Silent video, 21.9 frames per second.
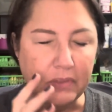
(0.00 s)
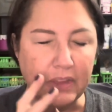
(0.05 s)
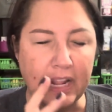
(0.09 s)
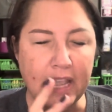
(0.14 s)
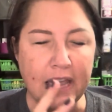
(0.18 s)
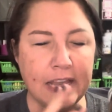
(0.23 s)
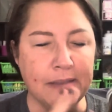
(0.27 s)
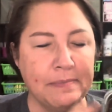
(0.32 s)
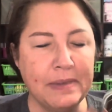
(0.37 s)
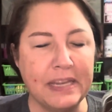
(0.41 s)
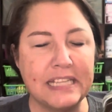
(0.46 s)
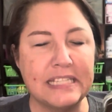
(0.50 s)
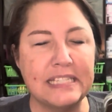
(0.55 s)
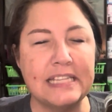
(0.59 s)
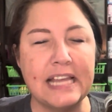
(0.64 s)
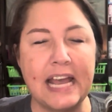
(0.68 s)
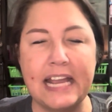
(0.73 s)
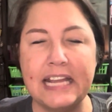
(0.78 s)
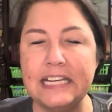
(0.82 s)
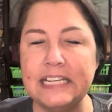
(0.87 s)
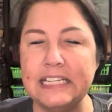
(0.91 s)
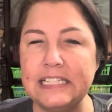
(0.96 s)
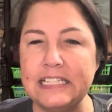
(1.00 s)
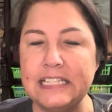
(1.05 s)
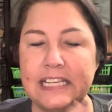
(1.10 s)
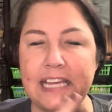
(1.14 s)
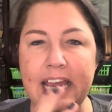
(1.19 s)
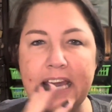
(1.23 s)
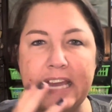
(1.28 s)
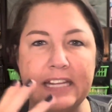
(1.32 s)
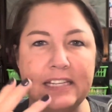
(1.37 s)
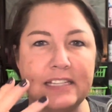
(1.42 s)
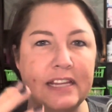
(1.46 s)
I'm excited to
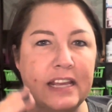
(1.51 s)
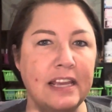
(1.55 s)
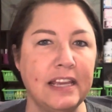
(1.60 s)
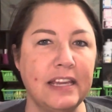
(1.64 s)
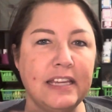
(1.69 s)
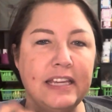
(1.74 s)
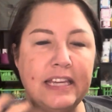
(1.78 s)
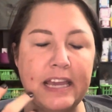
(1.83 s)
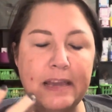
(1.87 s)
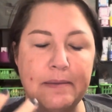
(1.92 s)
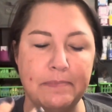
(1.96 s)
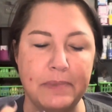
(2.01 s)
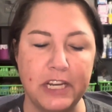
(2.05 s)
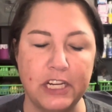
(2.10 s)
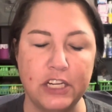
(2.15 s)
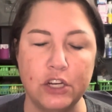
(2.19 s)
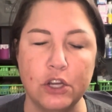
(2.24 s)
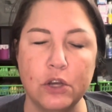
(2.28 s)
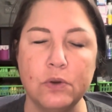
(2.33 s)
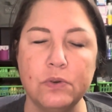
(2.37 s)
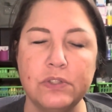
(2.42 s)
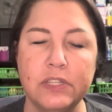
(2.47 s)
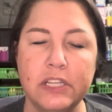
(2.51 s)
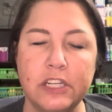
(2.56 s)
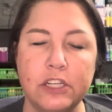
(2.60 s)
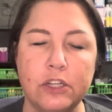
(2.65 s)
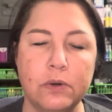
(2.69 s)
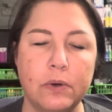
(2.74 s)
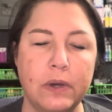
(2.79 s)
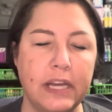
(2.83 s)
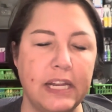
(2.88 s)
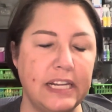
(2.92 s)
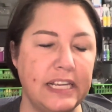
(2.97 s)
get my nose
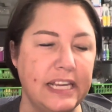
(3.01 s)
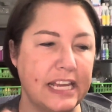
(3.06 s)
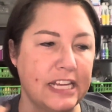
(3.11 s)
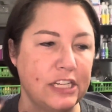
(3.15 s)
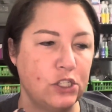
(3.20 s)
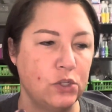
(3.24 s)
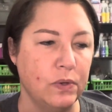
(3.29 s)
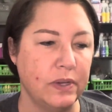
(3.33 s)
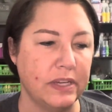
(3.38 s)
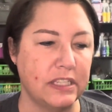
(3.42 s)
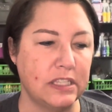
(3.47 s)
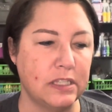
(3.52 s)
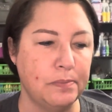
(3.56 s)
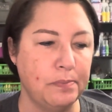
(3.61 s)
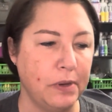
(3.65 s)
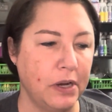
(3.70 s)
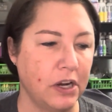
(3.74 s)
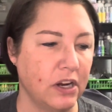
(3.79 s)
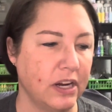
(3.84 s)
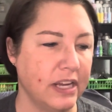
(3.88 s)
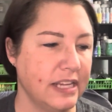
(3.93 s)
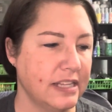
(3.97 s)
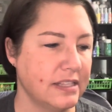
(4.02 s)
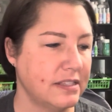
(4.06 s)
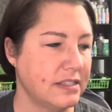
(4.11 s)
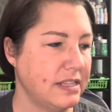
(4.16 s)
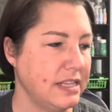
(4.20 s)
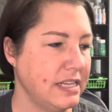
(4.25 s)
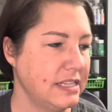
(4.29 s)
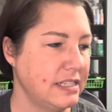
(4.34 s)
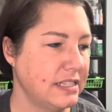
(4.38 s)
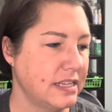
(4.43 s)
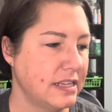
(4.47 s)
into it, get to experience
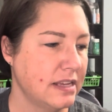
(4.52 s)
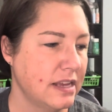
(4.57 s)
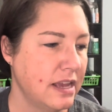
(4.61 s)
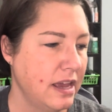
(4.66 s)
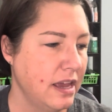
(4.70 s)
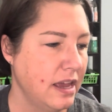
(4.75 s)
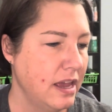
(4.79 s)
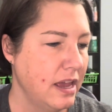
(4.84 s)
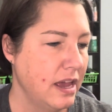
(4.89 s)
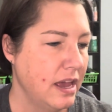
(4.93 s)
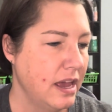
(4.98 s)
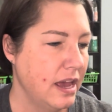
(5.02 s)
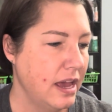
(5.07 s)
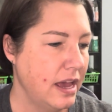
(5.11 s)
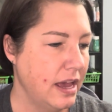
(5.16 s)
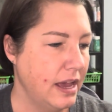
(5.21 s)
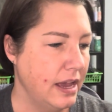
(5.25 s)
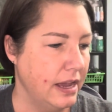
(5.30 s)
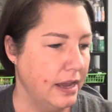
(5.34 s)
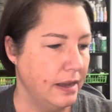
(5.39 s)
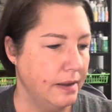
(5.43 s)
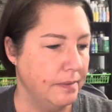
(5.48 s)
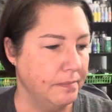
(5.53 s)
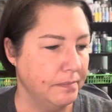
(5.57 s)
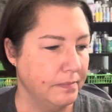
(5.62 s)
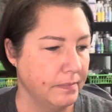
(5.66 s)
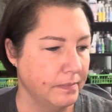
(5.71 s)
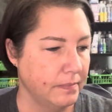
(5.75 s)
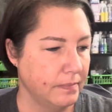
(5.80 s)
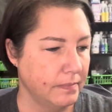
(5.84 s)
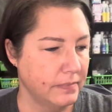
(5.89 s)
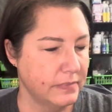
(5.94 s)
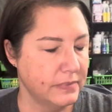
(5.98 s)
these.
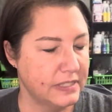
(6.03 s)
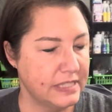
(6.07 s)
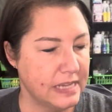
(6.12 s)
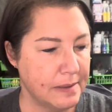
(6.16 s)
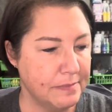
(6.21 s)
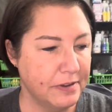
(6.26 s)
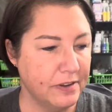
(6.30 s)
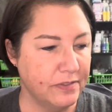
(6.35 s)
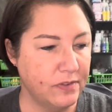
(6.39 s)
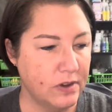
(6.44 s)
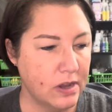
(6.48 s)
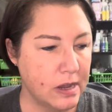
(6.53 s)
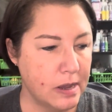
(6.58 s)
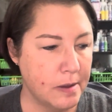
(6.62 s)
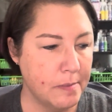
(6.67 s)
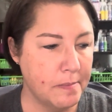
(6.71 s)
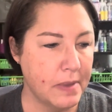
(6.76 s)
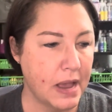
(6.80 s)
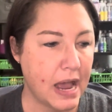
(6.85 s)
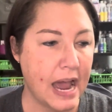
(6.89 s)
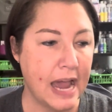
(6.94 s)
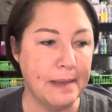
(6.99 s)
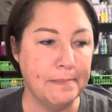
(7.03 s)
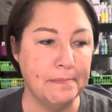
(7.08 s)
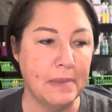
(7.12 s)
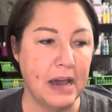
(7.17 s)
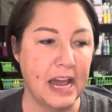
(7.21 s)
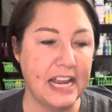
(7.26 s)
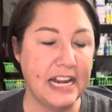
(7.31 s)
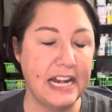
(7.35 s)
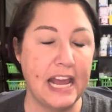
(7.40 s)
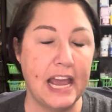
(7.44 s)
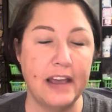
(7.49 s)
Some of them I
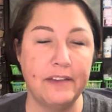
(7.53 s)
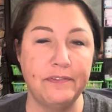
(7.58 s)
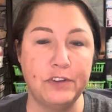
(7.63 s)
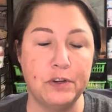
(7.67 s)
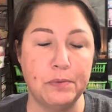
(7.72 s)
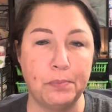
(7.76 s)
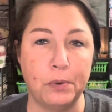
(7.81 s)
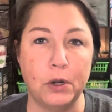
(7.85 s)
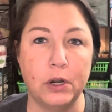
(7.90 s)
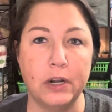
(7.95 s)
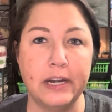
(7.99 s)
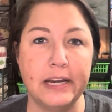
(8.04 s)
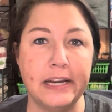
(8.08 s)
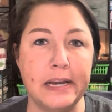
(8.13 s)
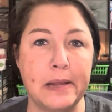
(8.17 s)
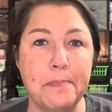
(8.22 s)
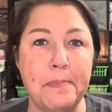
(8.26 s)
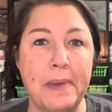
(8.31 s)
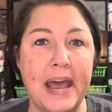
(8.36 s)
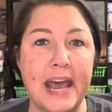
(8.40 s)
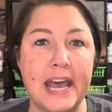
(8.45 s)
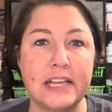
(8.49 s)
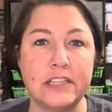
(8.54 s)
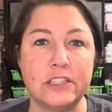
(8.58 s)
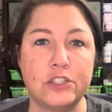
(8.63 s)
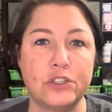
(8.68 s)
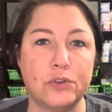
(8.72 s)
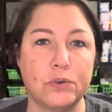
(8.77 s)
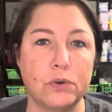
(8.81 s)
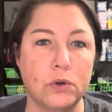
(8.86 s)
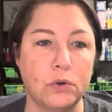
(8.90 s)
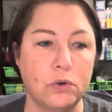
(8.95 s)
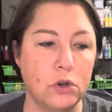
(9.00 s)
might have to burn in a
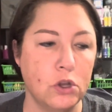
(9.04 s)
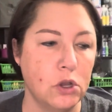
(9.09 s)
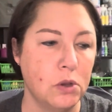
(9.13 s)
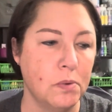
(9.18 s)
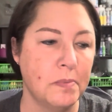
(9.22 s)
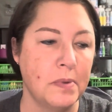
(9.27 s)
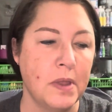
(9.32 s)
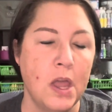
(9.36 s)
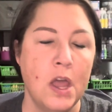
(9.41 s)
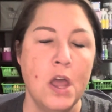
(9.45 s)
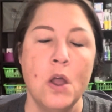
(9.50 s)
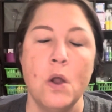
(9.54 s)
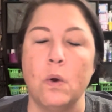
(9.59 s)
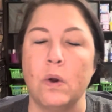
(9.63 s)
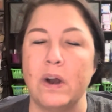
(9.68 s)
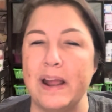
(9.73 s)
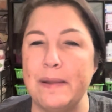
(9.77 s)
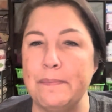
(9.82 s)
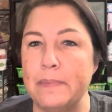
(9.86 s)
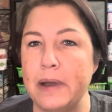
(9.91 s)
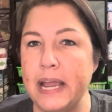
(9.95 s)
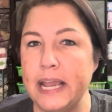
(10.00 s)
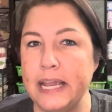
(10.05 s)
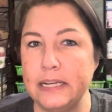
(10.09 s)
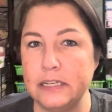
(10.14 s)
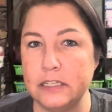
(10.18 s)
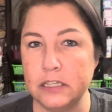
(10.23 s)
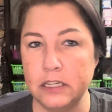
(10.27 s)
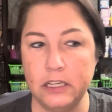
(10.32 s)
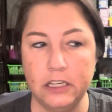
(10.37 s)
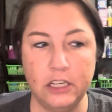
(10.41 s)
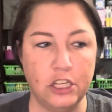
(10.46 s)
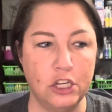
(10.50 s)
pass-through room, or I
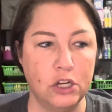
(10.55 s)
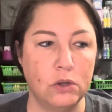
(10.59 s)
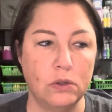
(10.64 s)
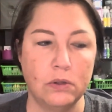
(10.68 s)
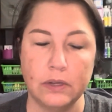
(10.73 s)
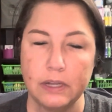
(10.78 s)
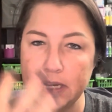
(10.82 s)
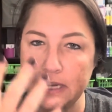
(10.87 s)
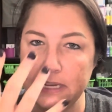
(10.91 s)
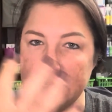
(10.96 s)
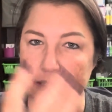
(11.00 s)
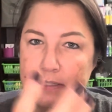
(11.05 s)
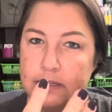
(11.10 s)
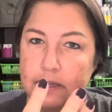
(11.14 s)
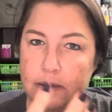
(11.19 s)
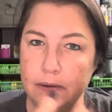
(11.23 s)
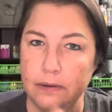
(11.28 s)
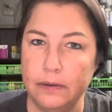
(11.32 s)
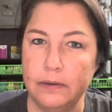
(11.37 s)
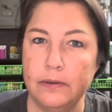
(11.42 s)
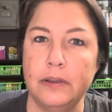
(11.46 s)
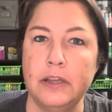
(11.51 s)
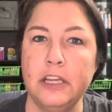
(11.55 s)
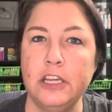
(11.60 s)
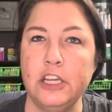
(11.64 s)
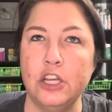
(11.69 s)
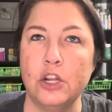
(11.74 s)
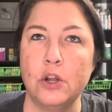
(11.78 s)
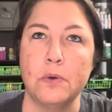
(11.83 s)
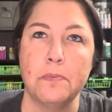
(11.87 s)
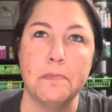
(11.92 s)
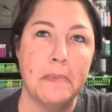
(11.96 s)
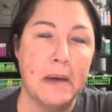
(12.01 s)
might, you know, because, you
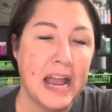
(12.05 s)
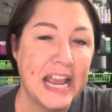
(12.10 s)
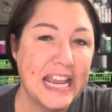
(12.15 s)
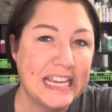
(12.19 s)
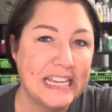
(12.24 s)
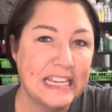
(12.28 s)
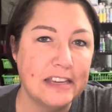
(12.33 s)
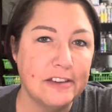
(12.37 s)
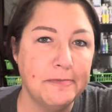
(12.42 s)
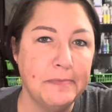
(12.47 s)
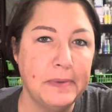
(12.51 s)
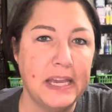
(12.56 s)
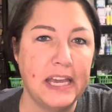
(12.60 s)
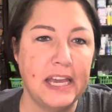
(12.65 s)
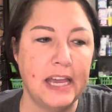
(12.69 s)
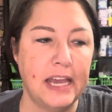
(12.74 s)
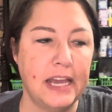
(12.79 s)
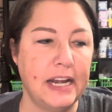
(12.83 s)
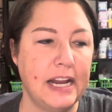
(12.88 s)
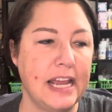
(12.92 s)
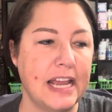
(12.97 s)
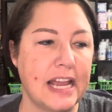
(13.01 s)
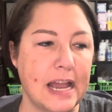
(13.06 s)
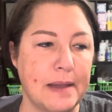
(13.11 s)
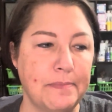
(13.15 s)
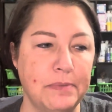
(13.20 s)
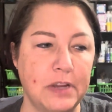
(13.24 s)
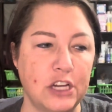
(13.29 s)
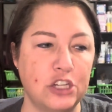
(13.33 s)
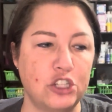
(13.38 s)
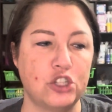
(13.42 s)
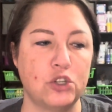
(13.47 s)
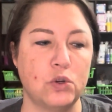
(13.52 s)
know, it might give me a headache. I'm
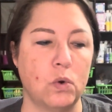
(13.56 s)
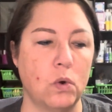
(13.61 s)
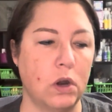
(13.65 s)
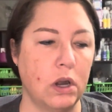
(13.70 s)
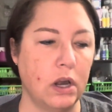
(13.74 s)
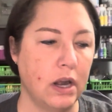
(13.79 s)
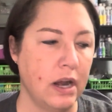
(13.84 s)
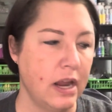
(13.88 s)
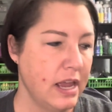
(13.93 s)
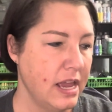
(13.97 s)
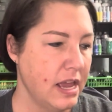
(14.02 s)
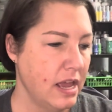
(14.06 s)
not sure.